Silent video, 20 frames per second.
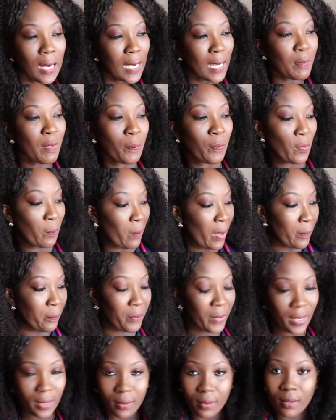Let me put my
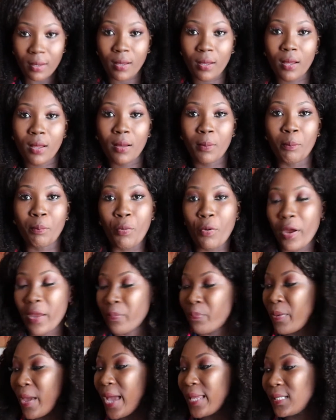big
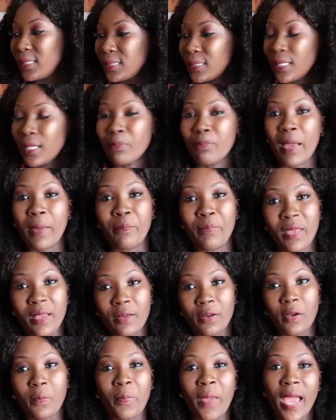boy panties up, my
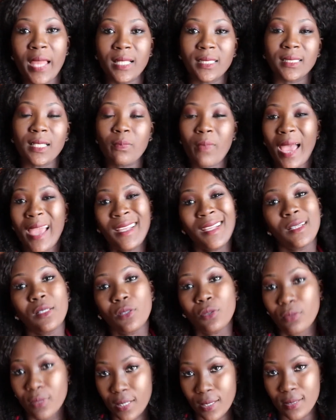big girl panties up. I can
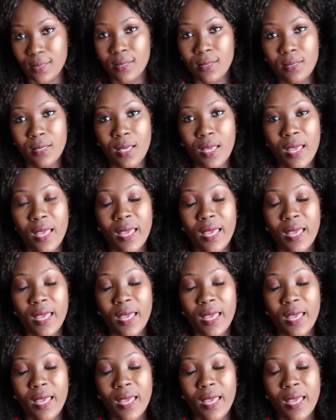do this.